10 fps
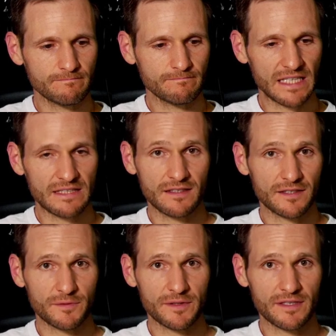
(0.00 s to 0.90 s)
That's it. This
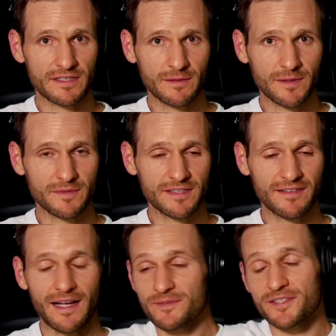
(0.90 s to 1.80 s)
is Retraice segment number
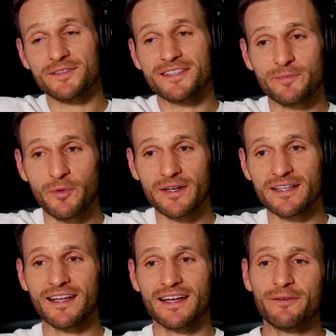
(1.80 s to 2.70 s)
70. I'm so disappointed.
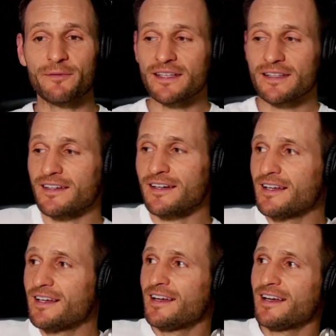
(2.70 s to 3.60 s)
Like I really thought
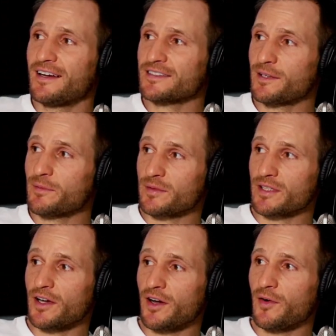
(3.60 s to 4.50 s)
I was going to be able to
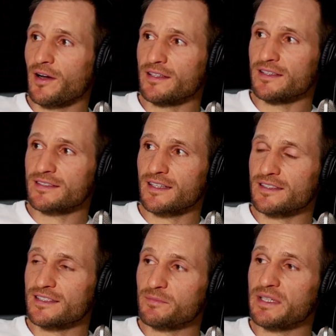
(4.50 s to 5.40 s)
go on this,
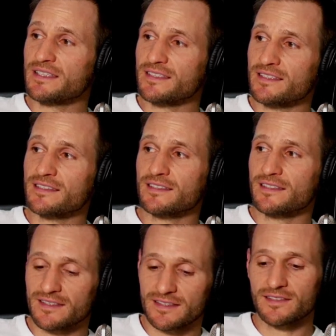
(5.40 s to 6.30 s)
but this
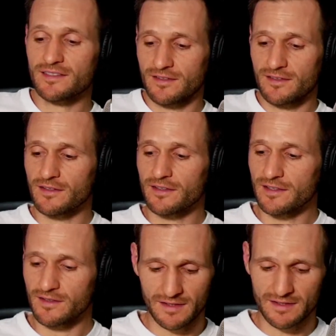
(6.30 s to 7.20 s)
is hard. This